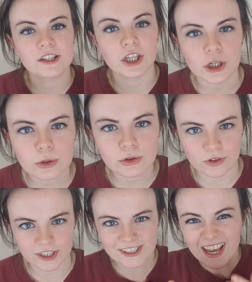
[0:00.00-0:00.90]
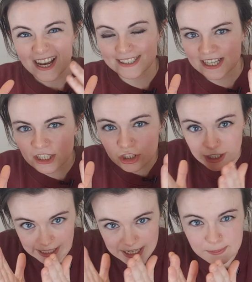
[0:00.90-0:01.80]
to the uterus
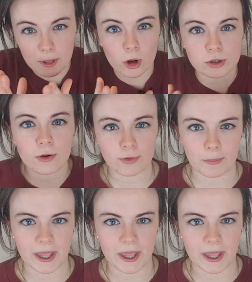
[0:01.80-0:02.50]
essentially gets blocked off a